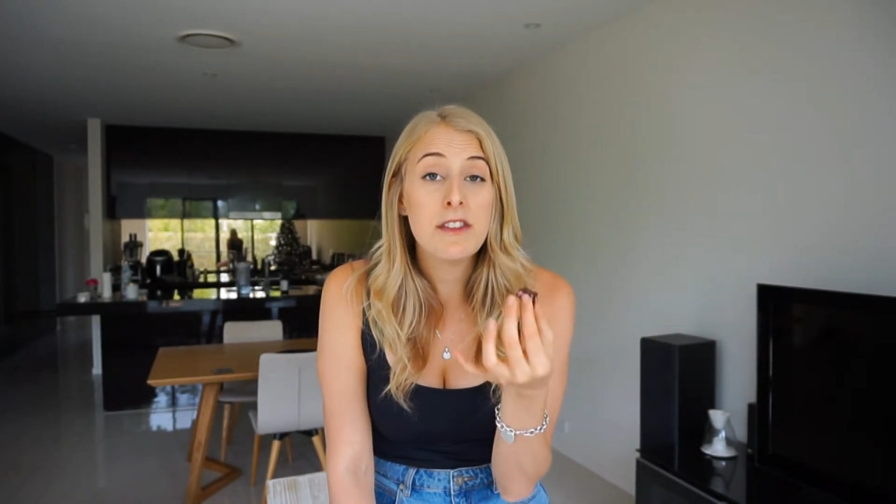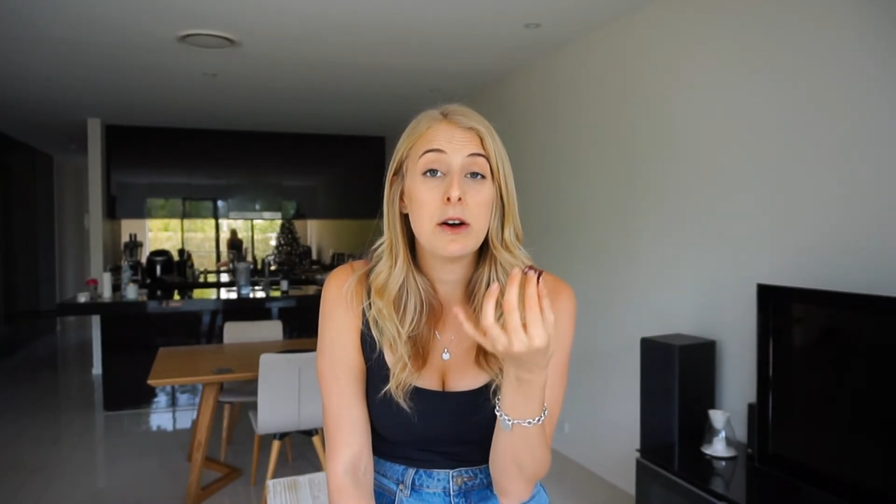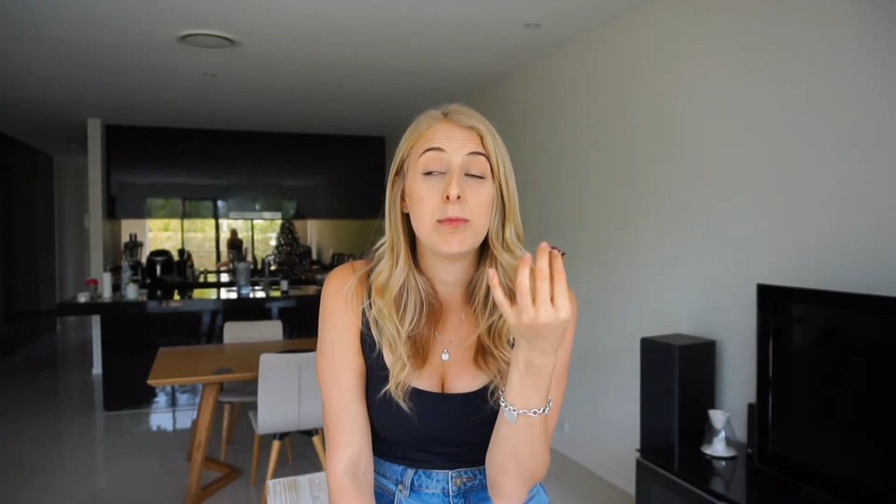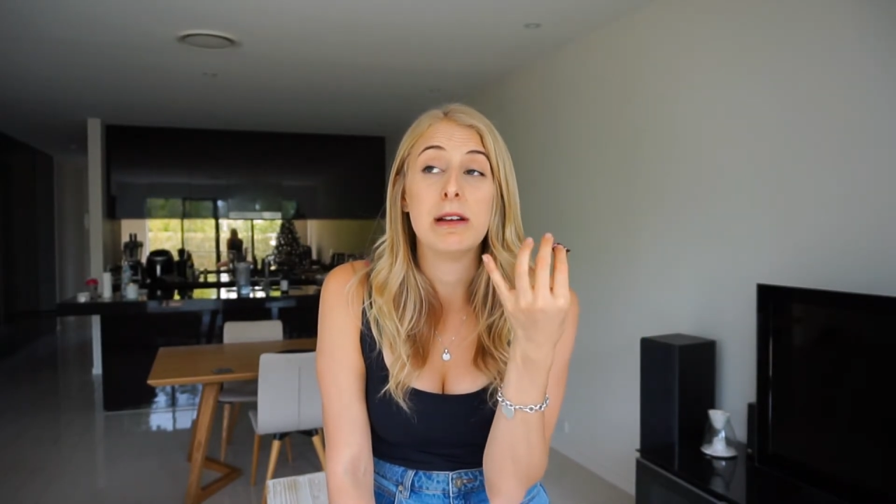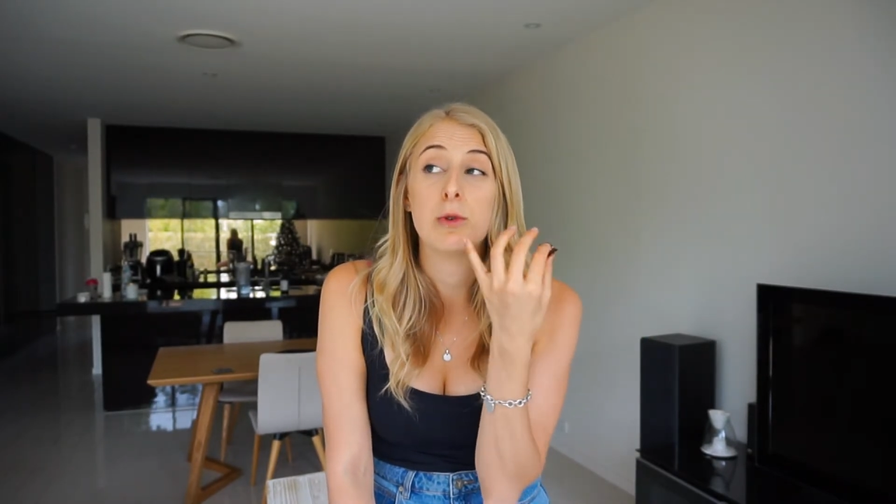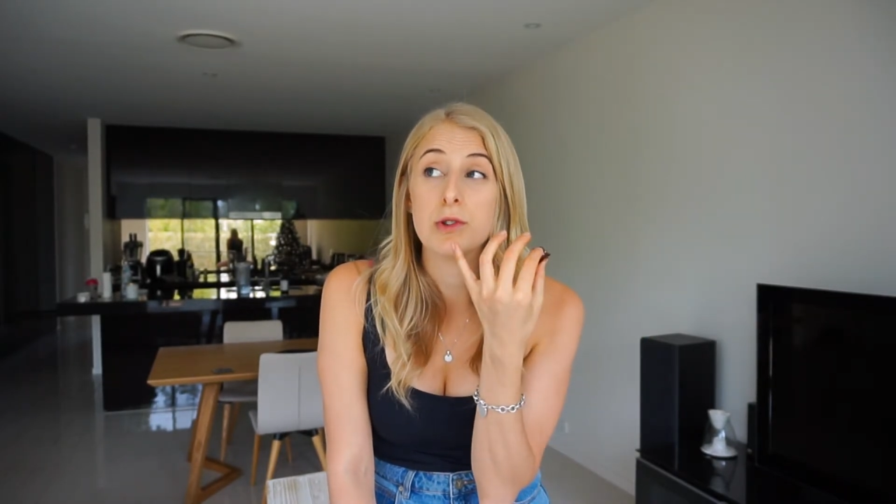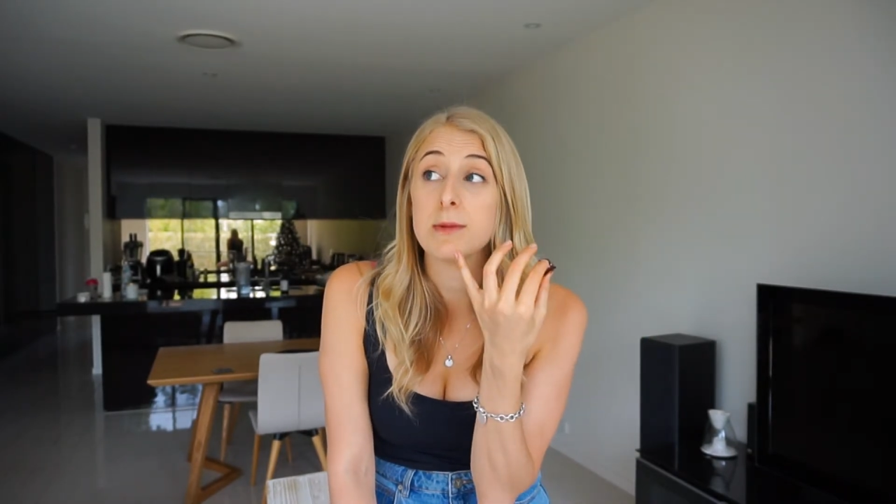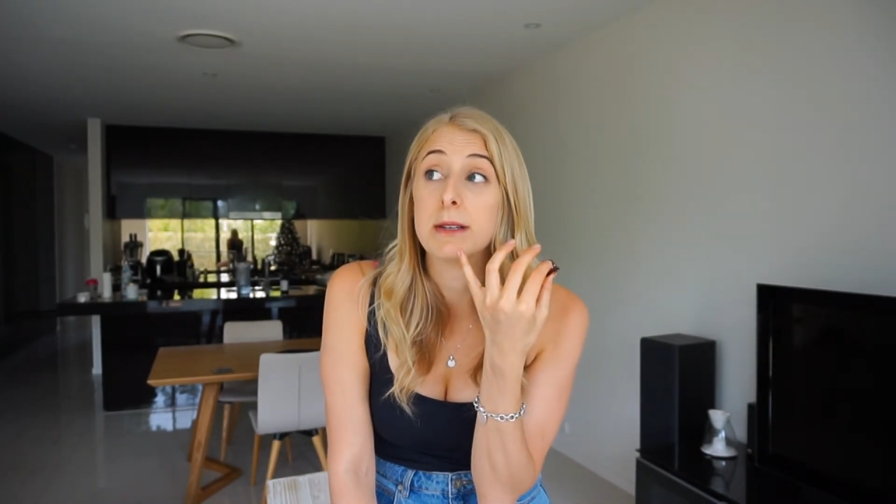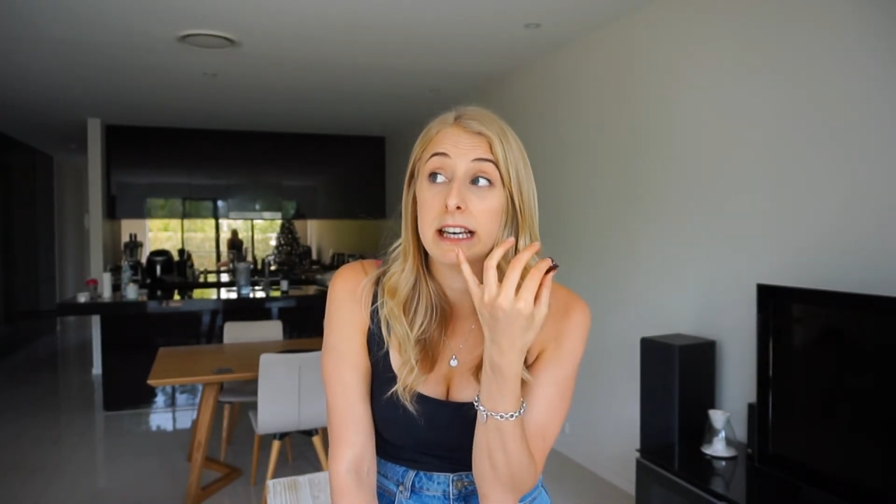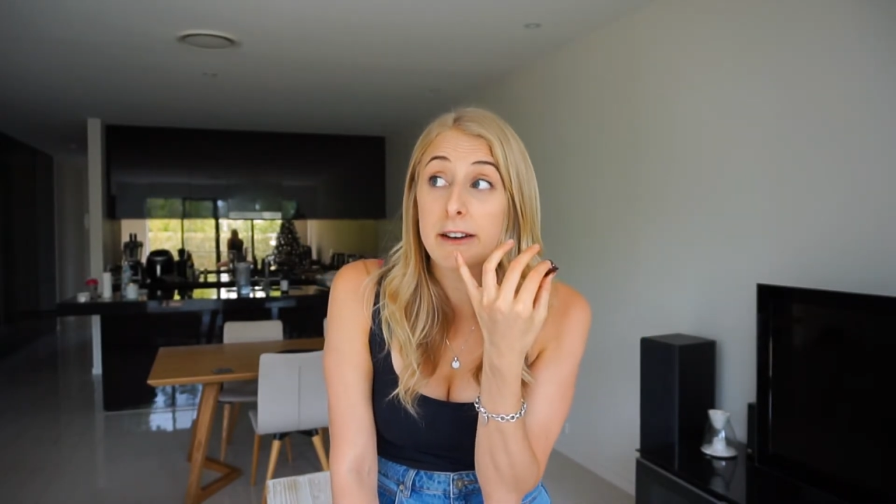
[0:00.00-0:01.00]
that would be an
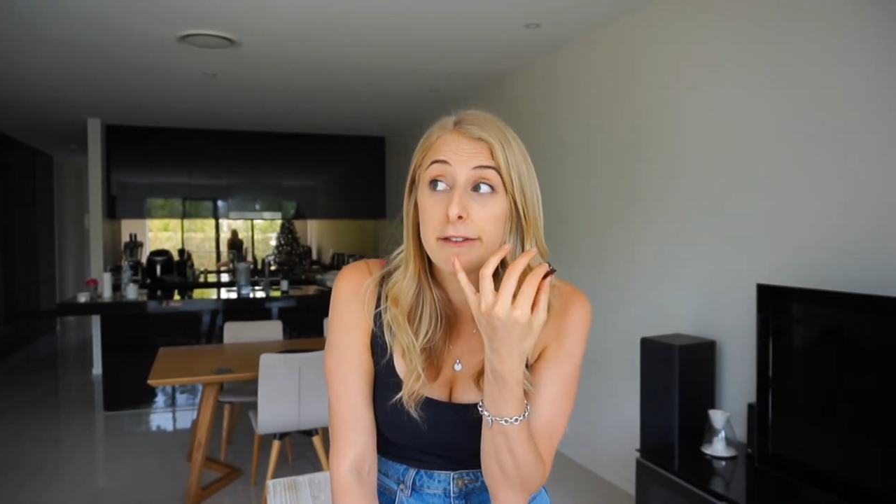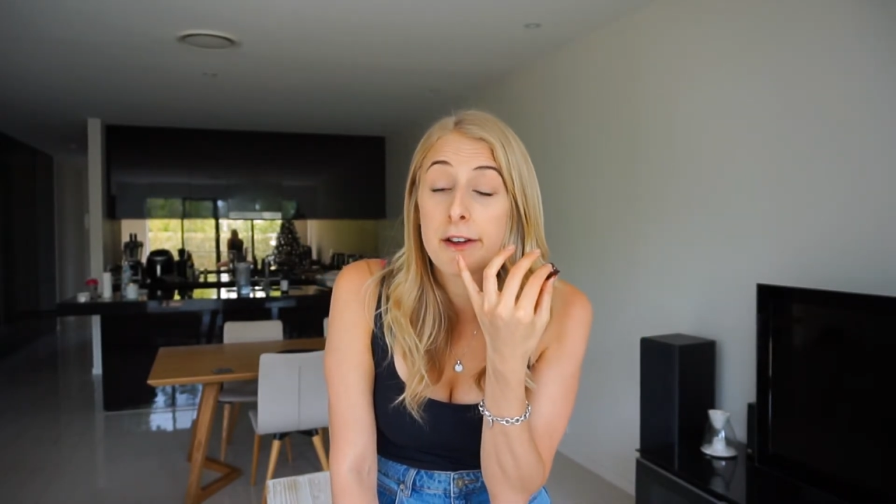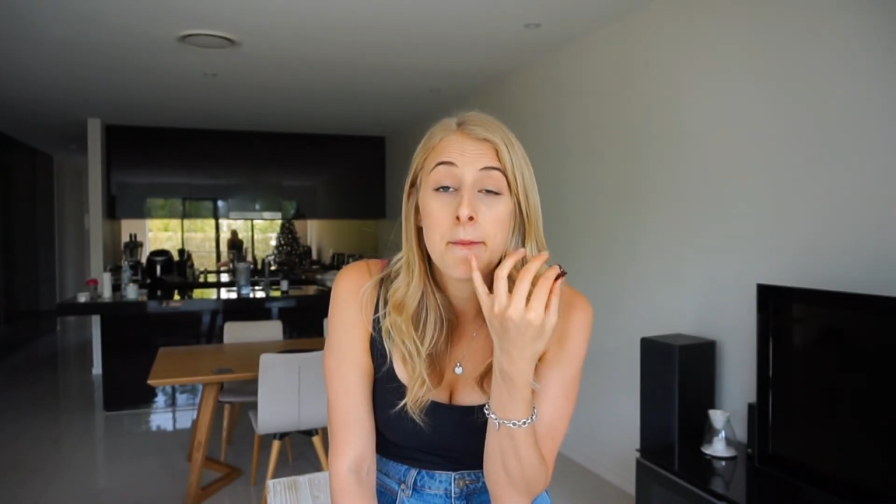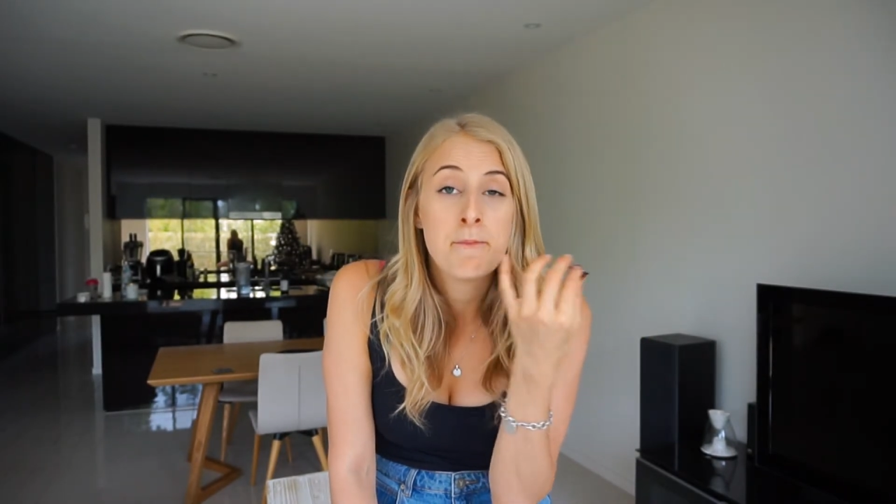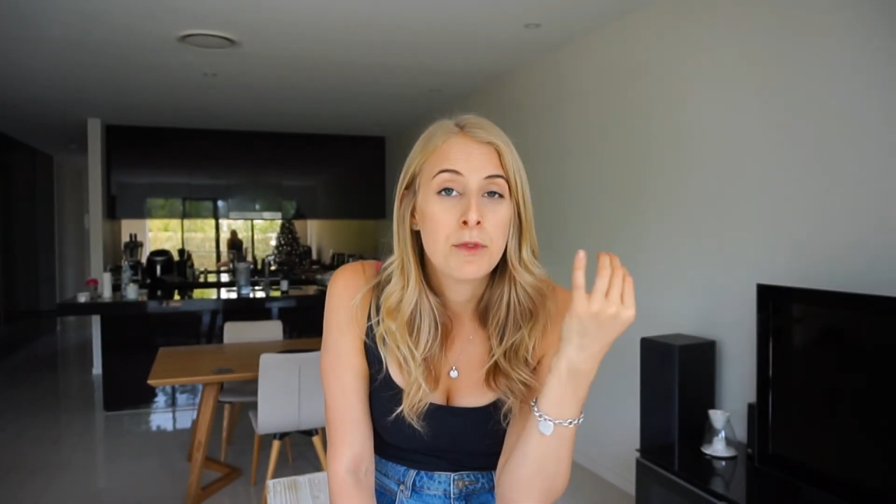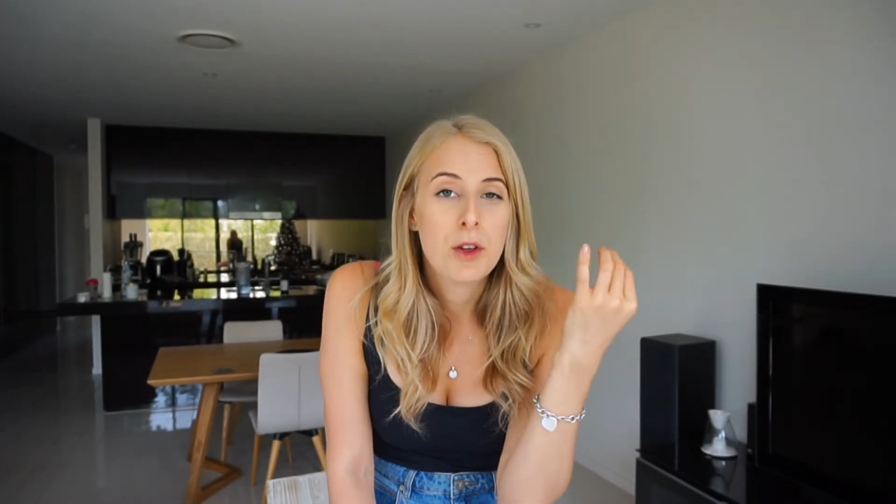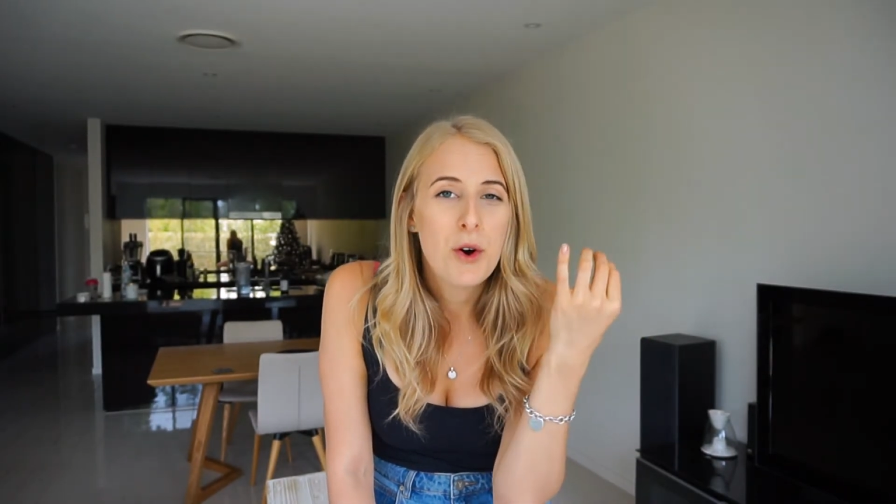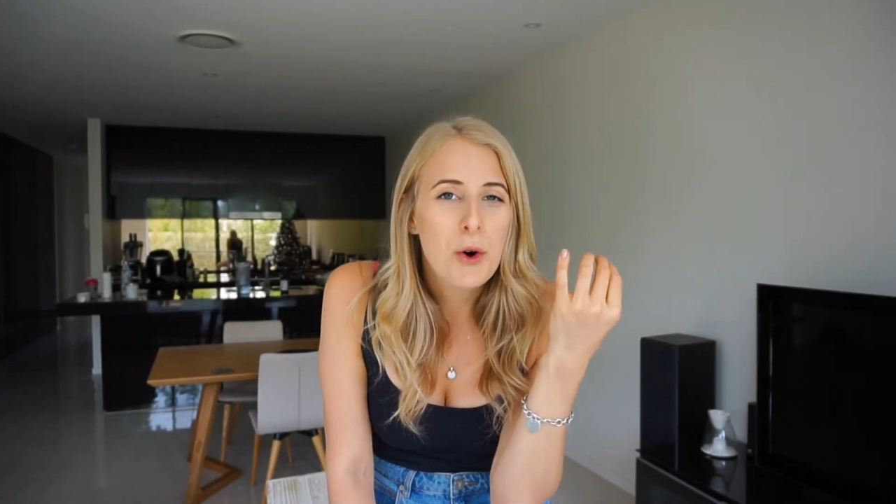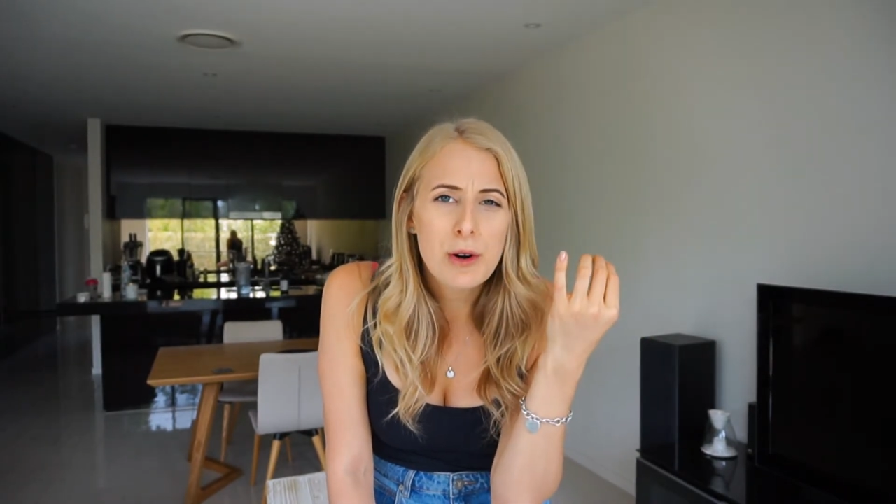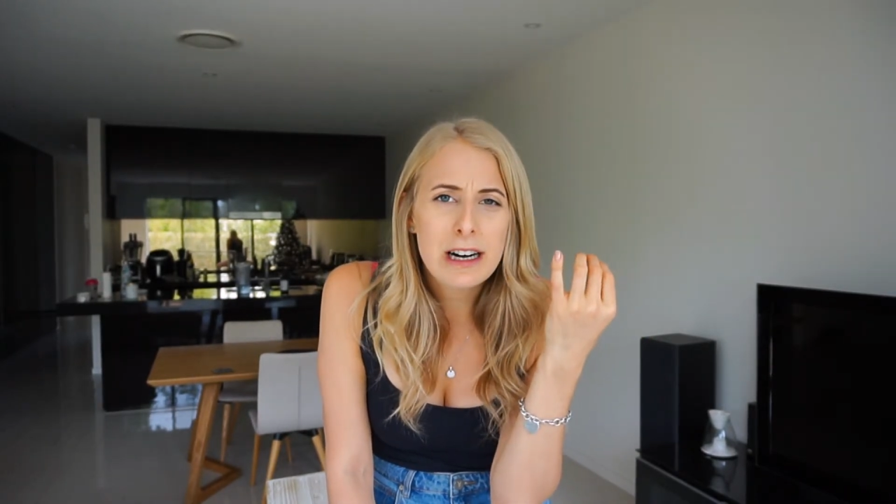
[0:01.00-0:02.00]
awesome gift.
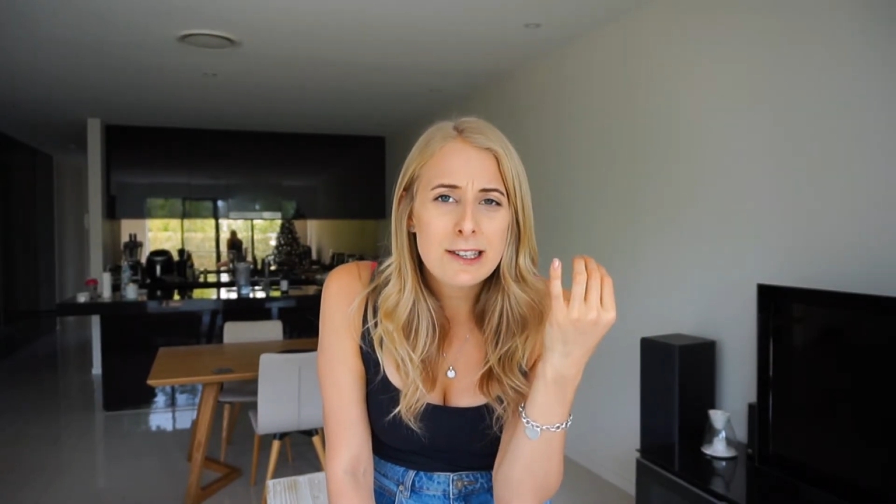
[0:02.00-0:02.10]
Or